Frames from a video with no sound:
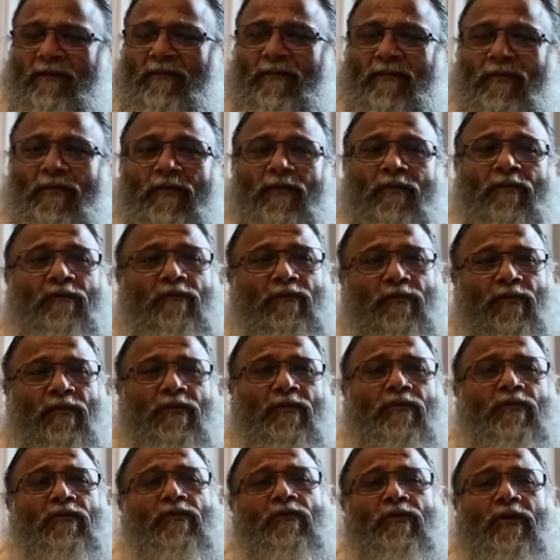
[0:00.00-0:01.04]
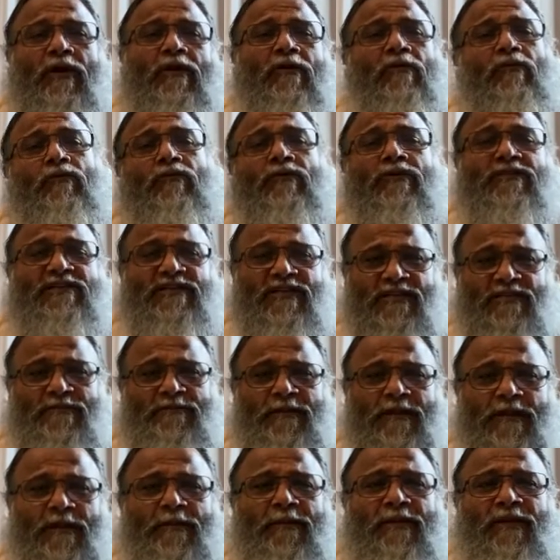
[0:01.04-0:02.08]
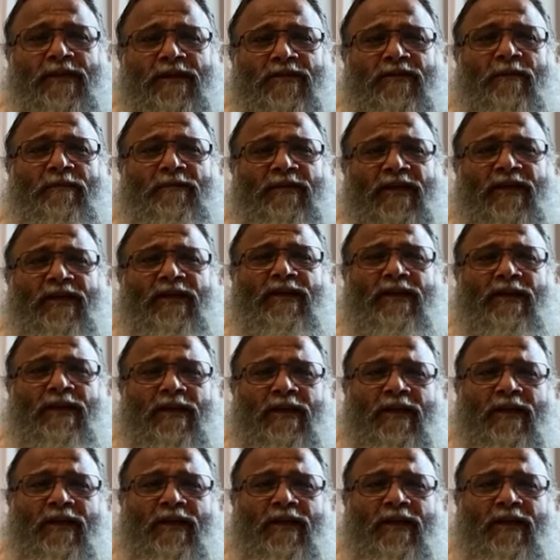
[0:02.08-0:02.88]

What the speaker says: you can do this experiment someday.